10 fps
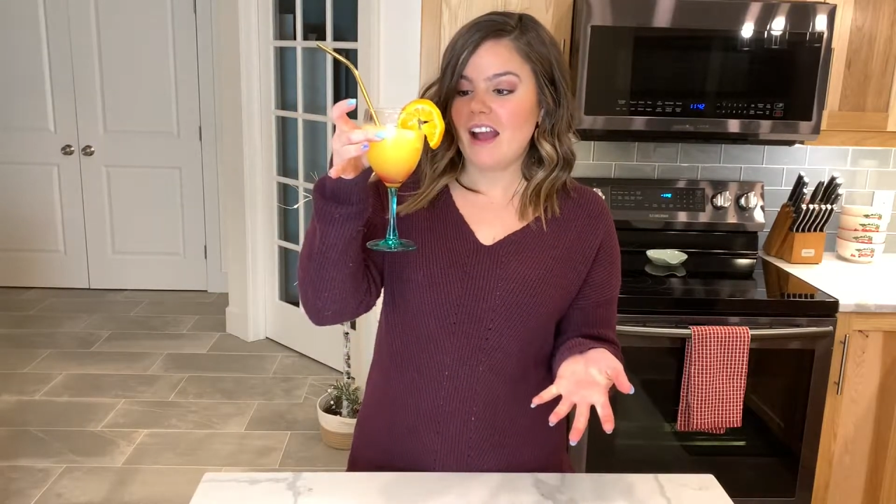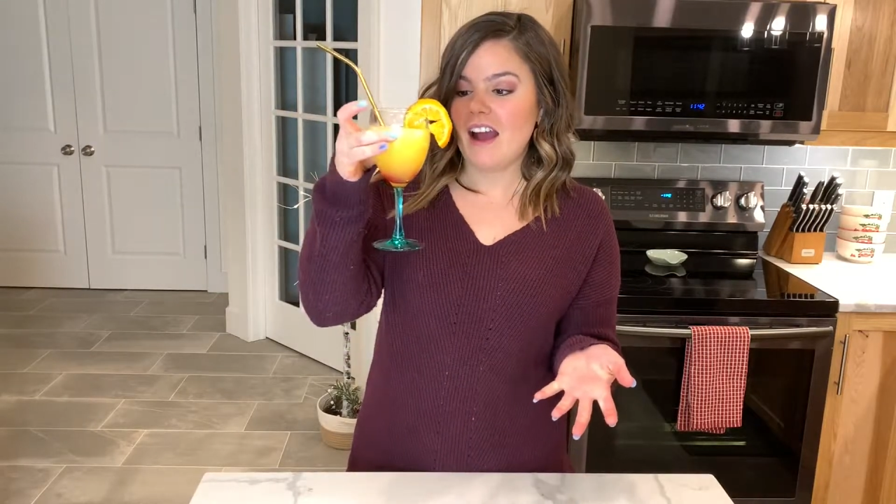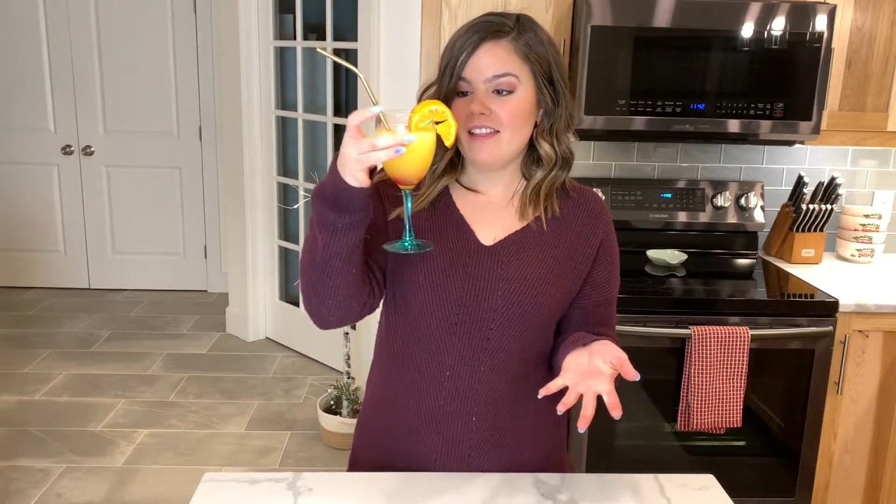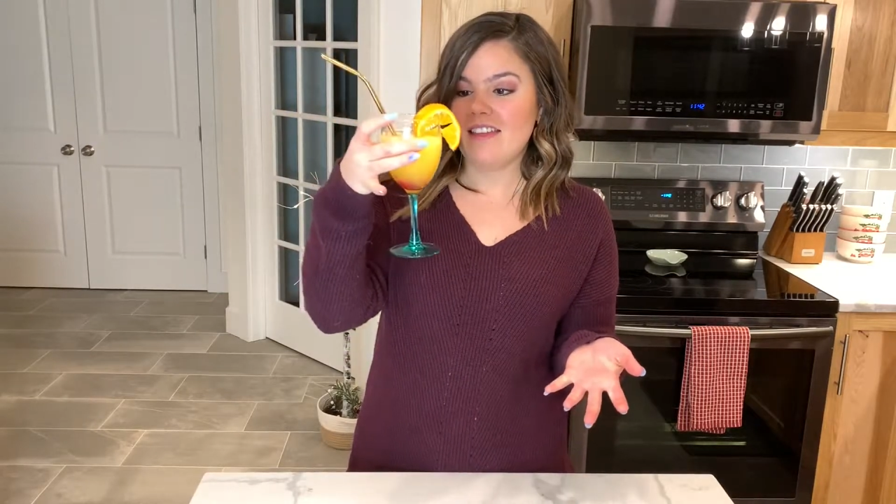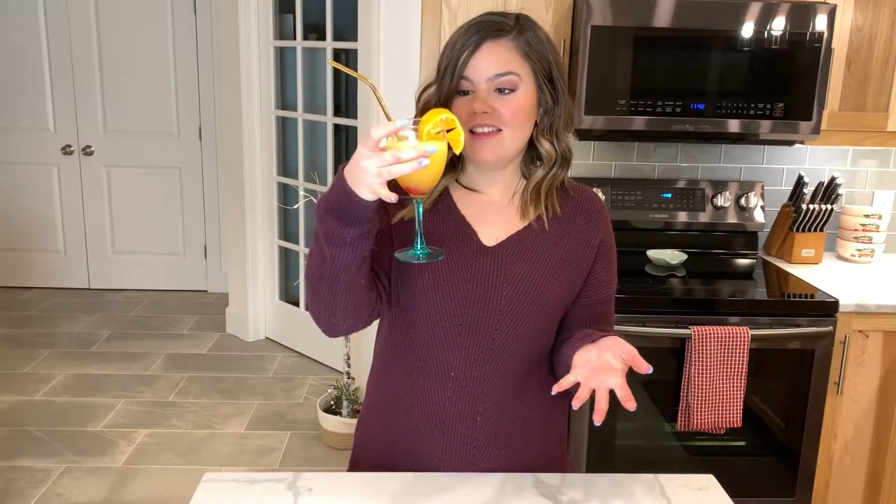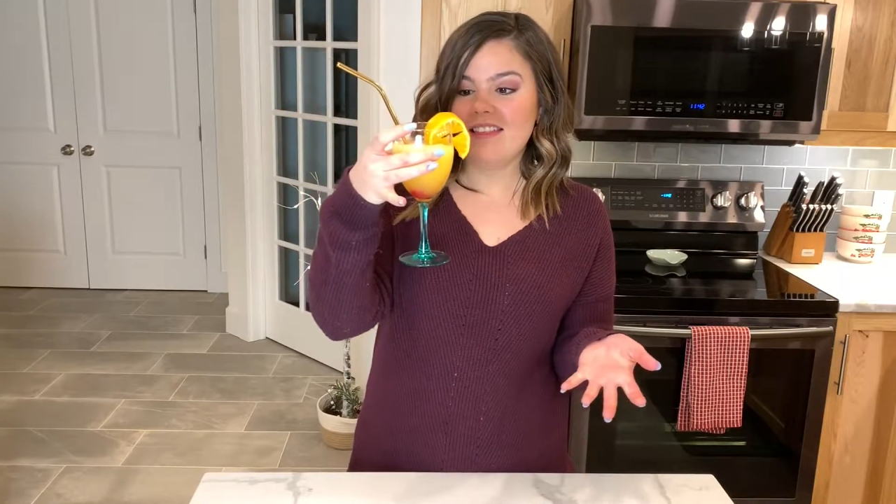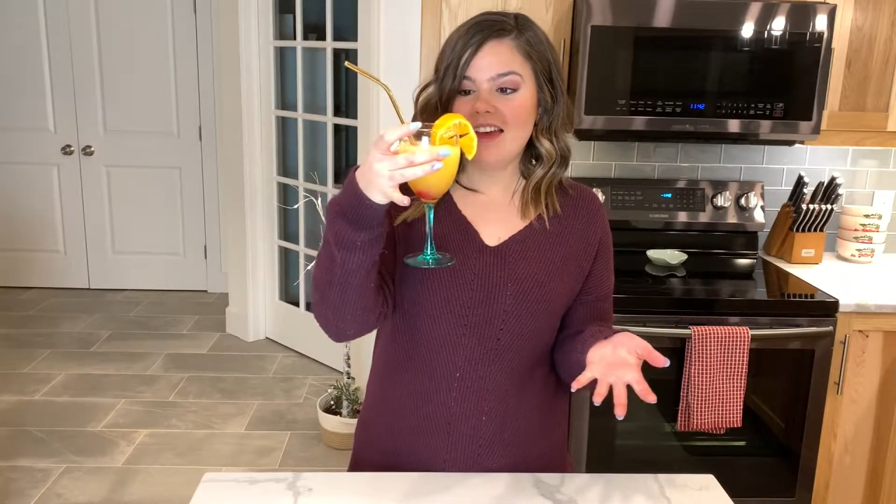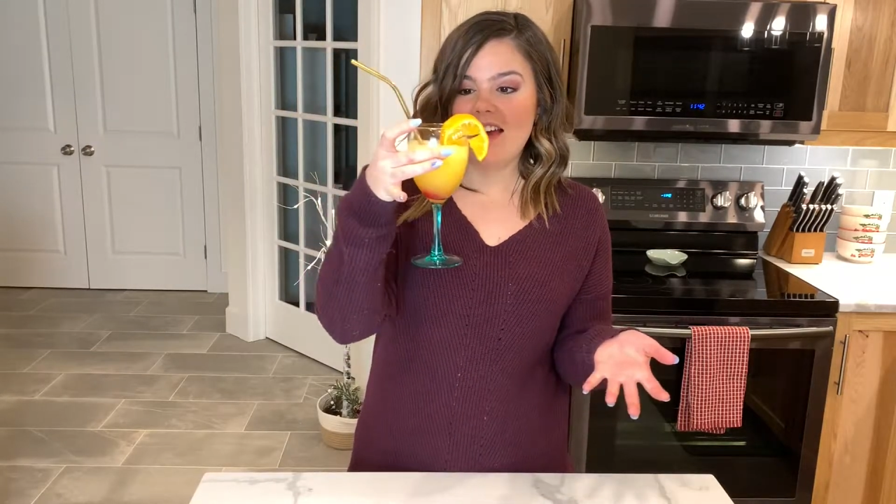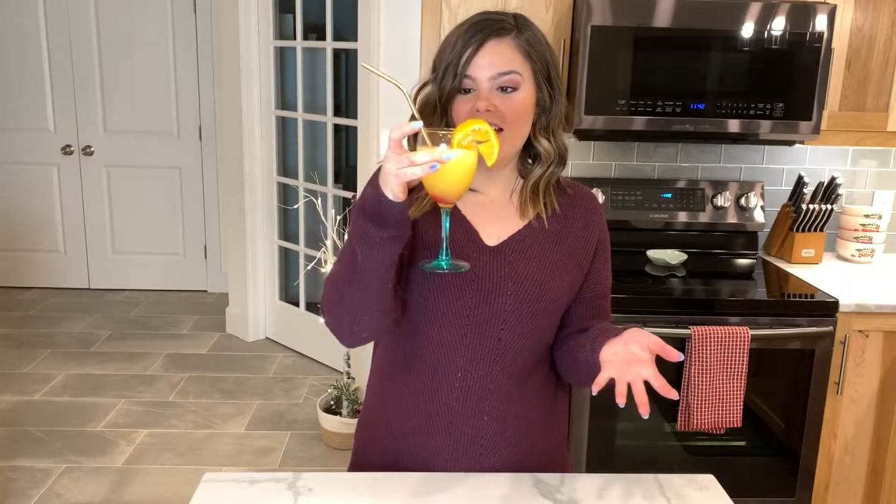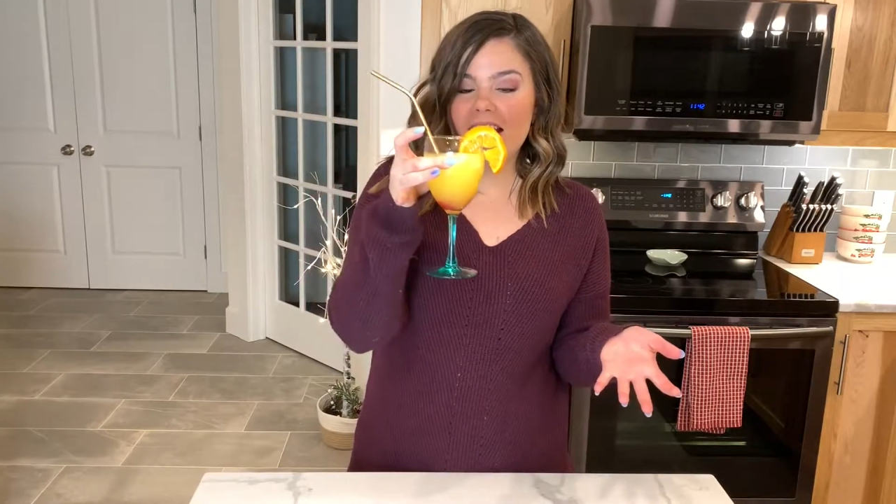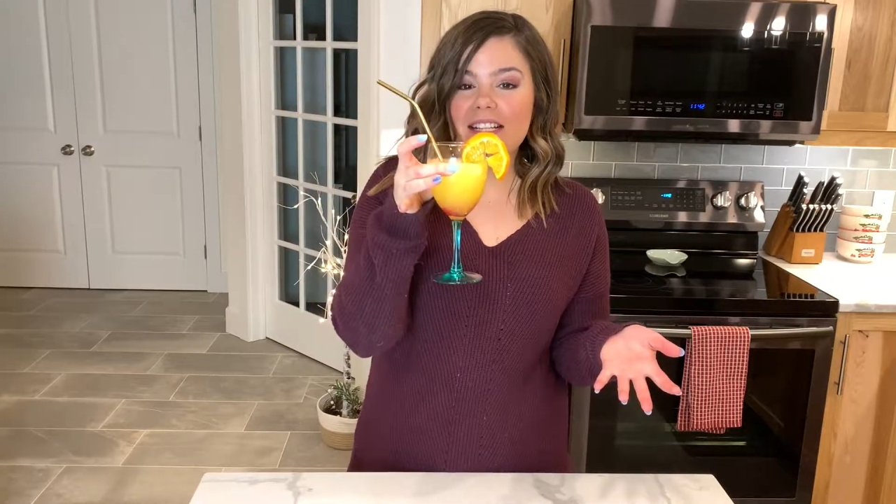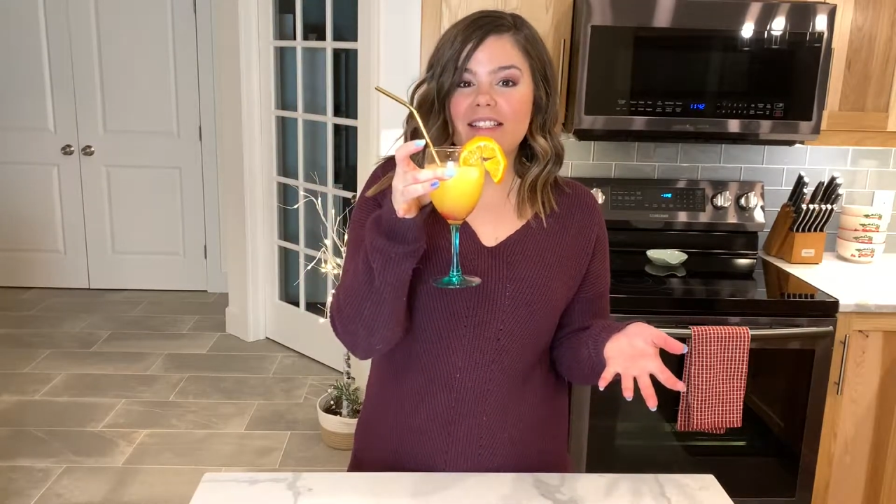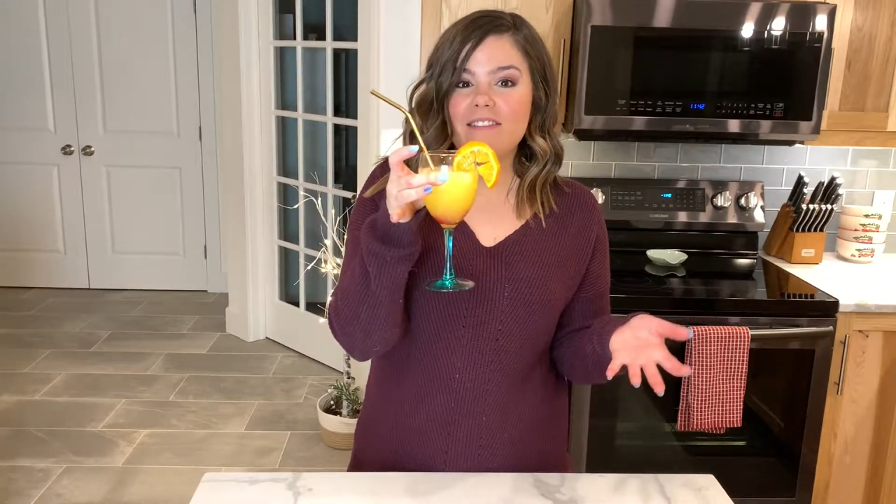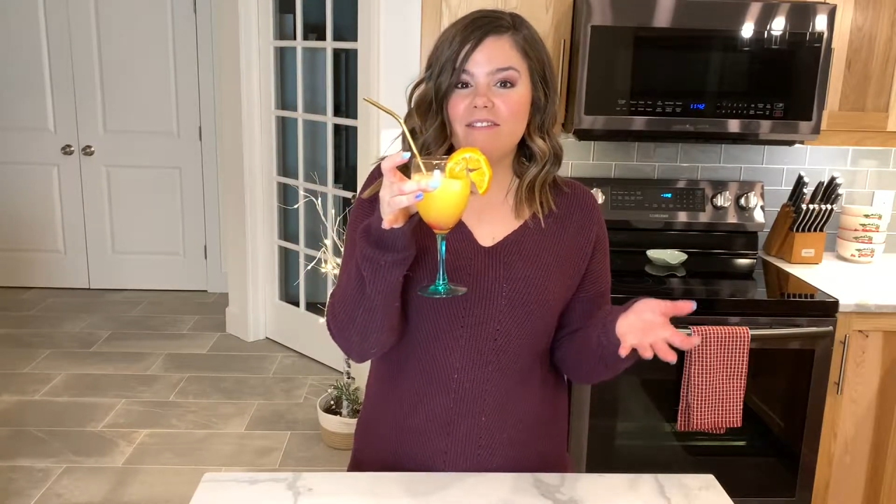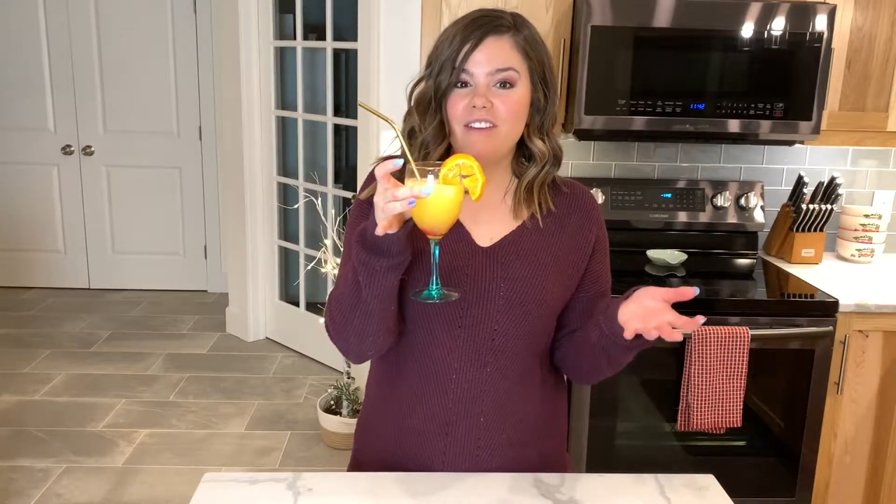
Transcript: I think that it's